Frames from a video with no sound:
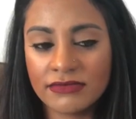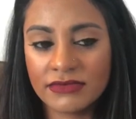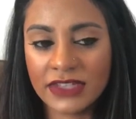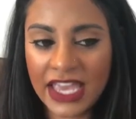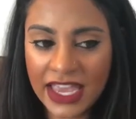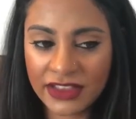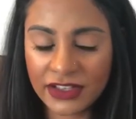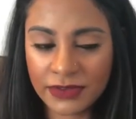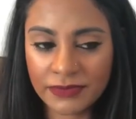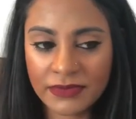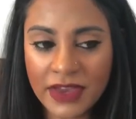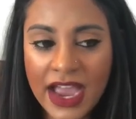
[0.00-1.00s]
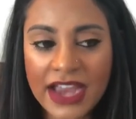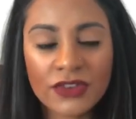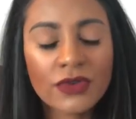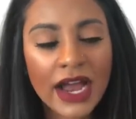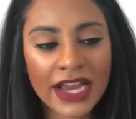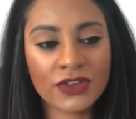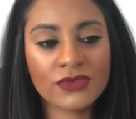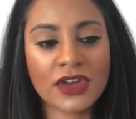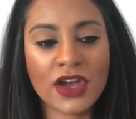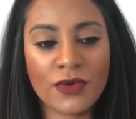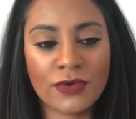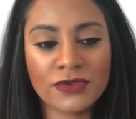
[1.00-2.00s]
Calem. I don't know,